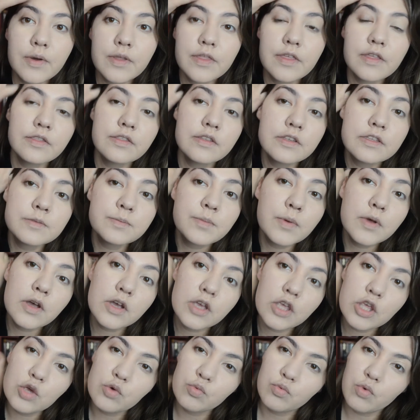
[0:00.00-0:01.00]
within this
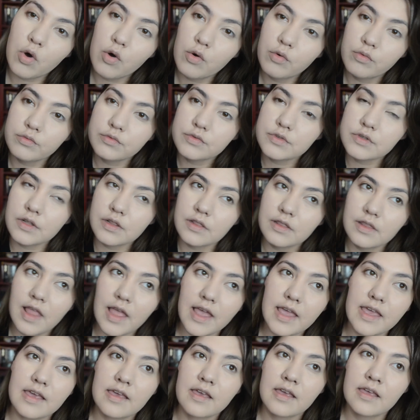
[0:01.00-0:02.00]
book, you won't
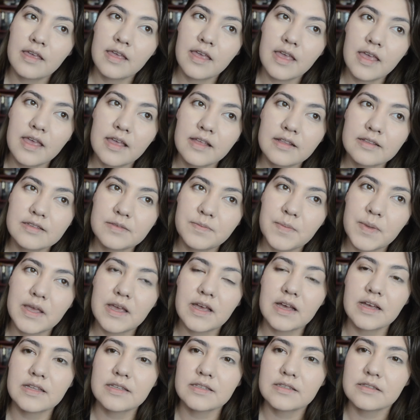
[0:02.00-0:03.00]
like it
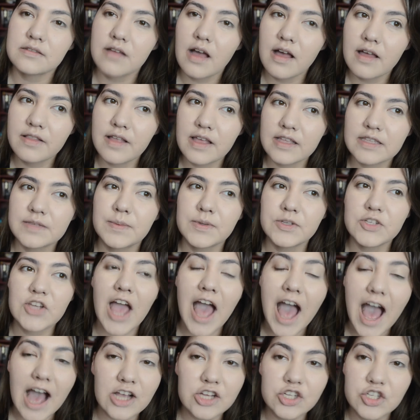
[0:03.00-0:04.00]
because not as much
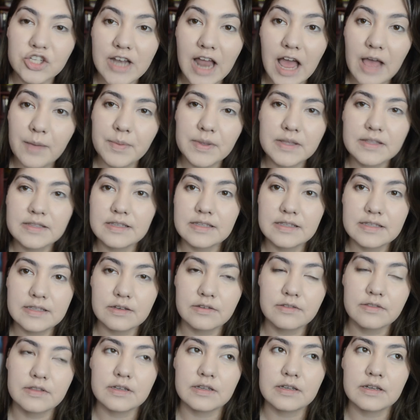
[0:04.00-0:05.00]
action happens
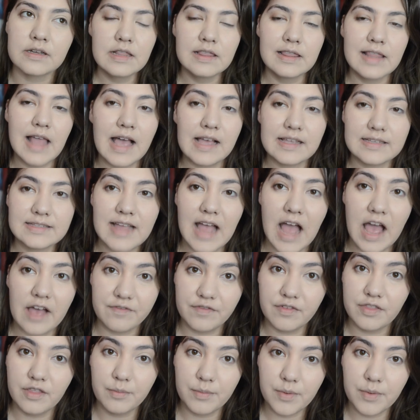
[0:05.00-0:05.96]
until the last half of the